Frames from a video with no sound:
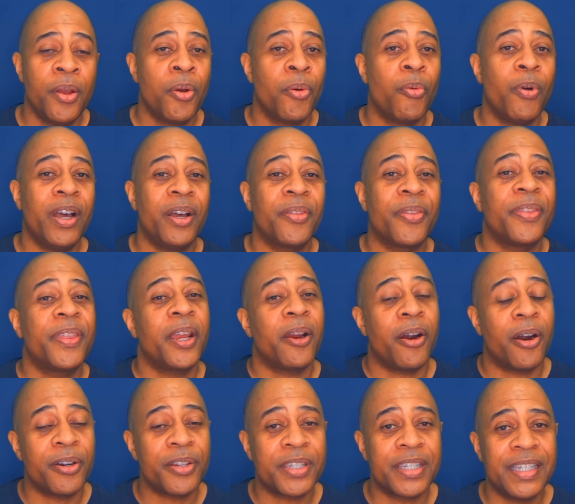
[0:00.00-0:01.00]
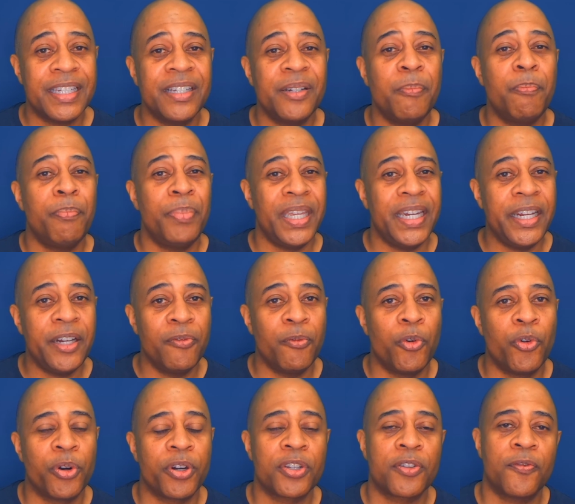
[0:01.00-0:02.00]
well, there are still bidding
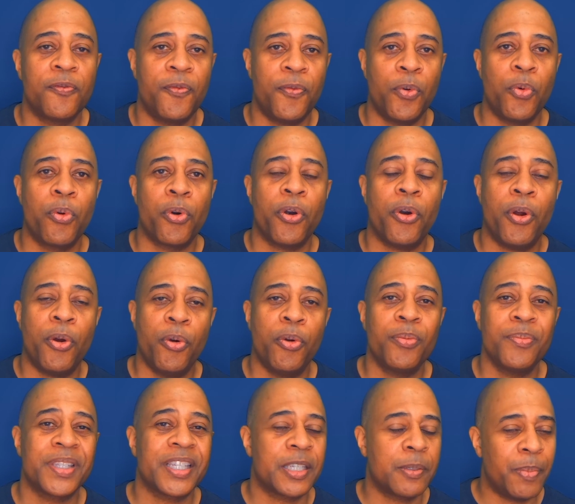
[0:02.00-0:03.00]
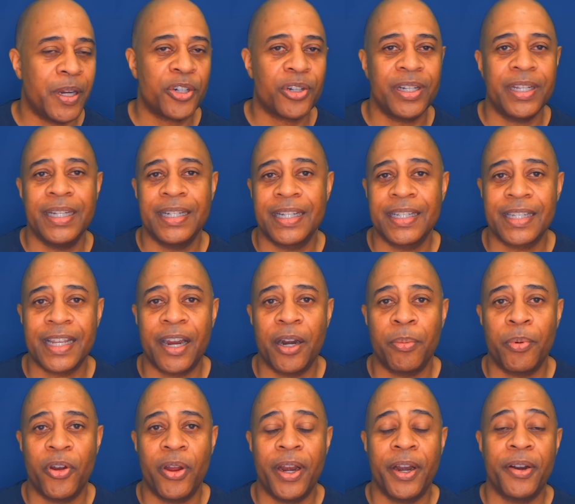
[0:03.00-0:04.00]
wars for homes, especially in
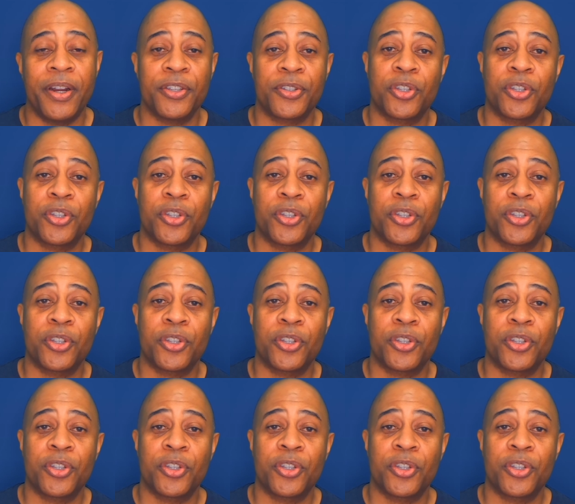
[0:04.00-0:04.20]
desirable areas.